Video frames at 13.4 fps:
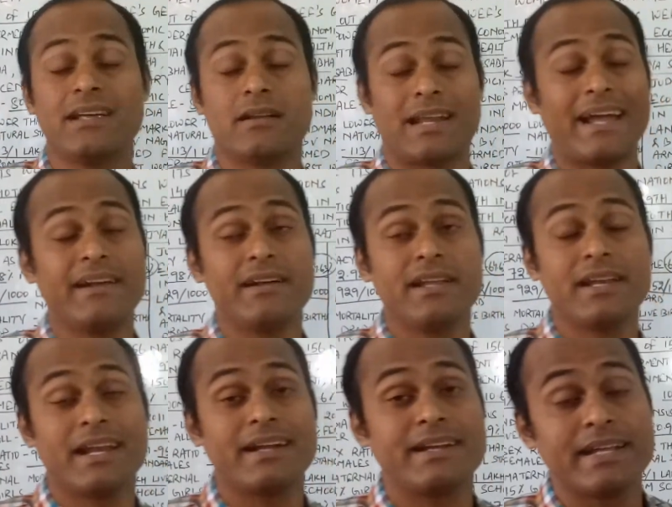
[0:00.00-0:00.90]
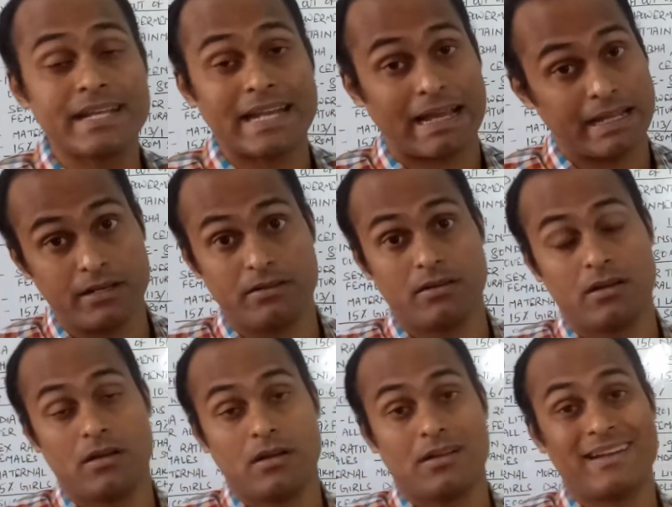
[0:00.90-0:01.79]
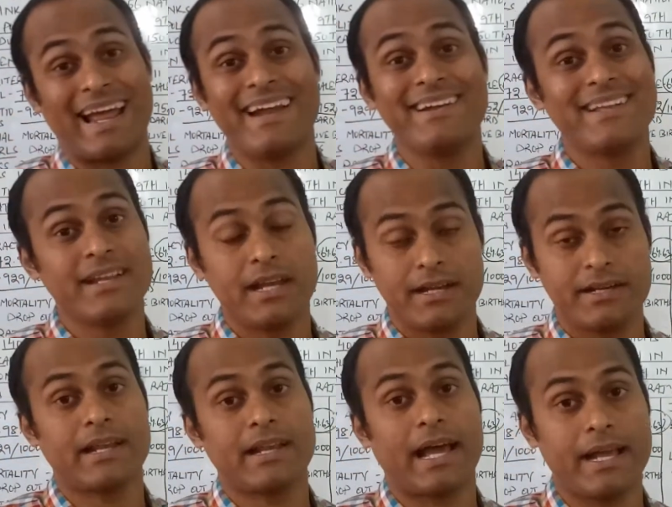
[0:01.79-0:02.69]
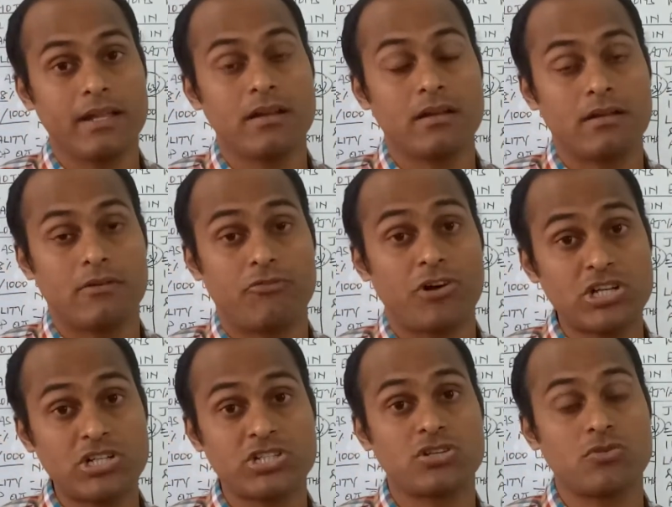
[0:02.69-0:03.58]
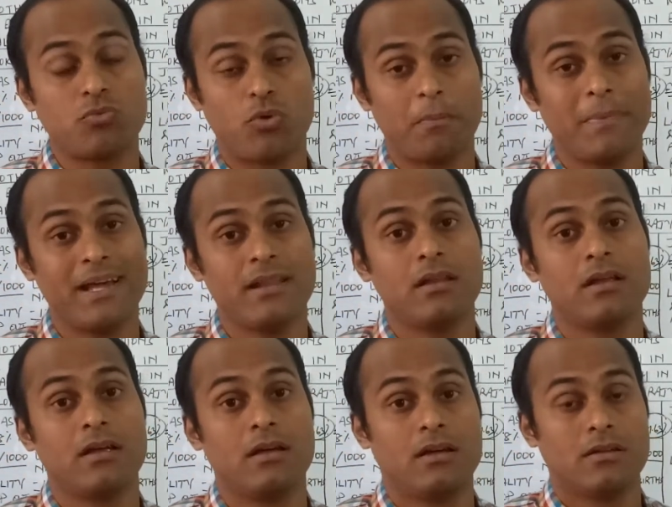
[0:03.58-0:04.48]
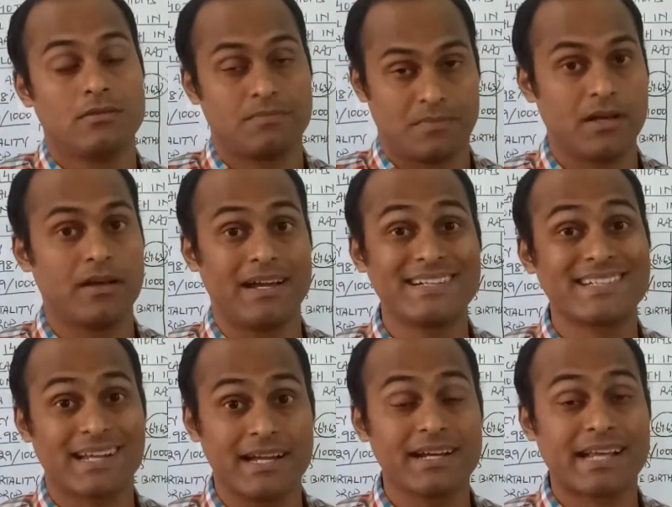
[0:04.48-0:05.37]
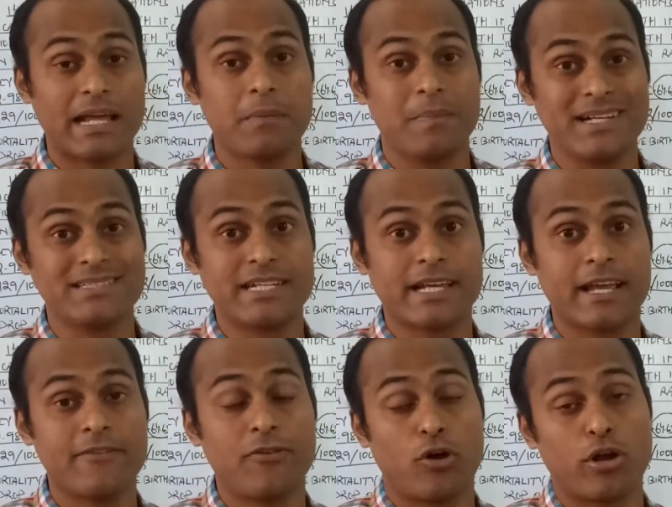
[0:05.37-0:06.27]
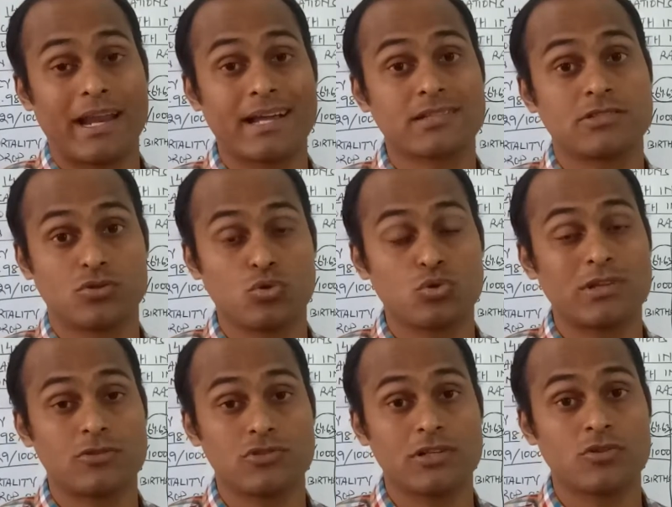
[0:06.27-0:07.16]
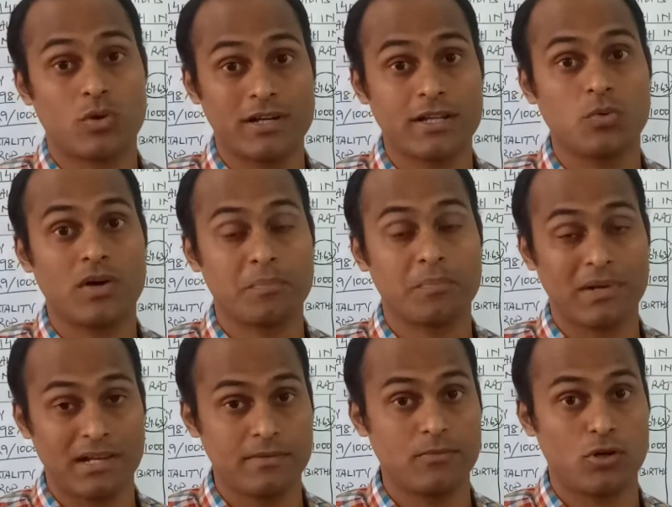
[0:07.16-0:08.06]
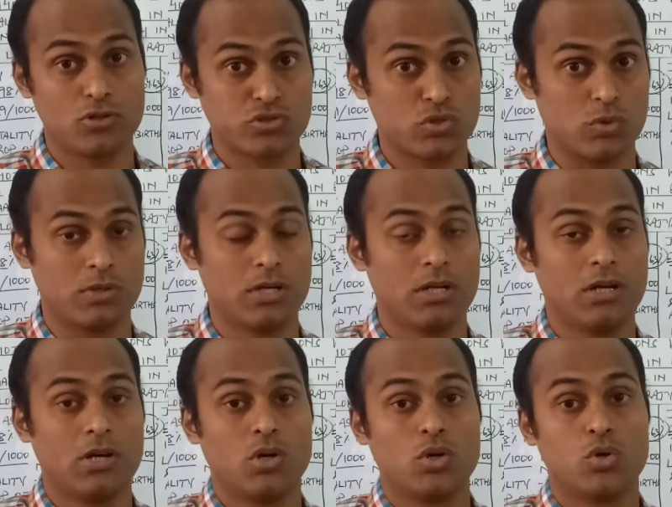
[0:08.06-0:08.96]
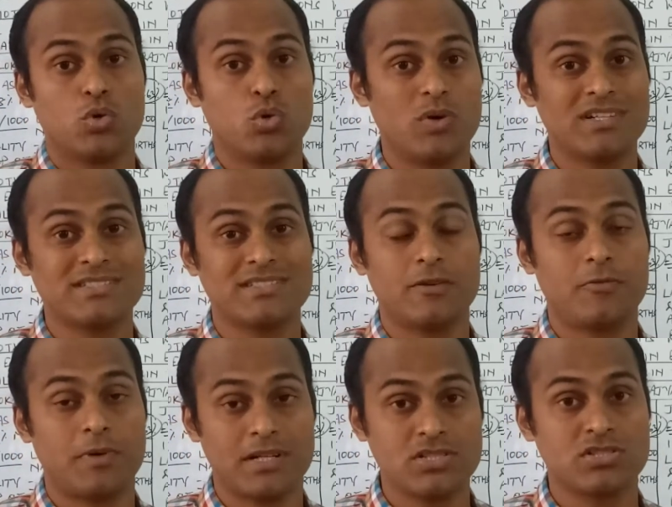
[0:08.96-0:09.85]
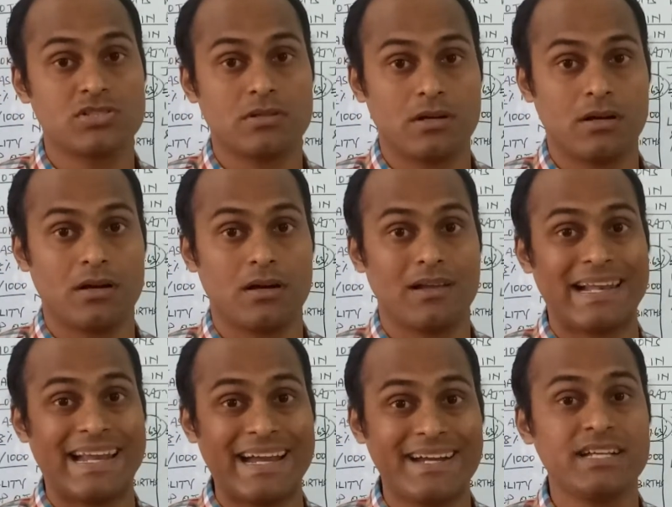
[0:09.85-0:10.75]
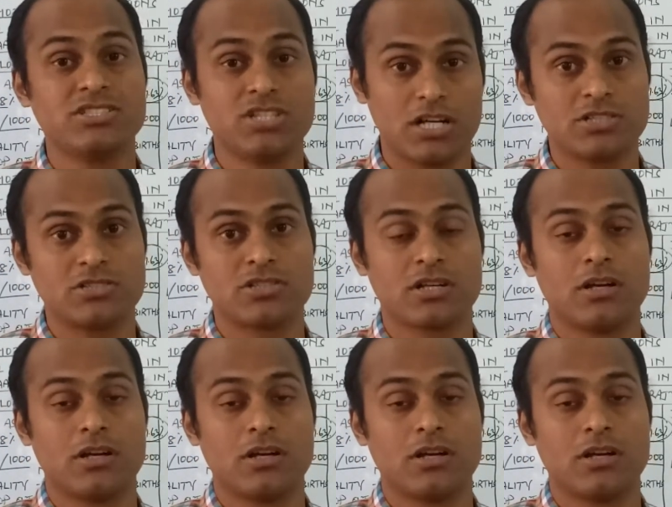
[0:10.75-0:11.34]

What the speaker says: 1989. 1989, first woman. It can be a GK for next 2021 prelim also. Who was the first lady judge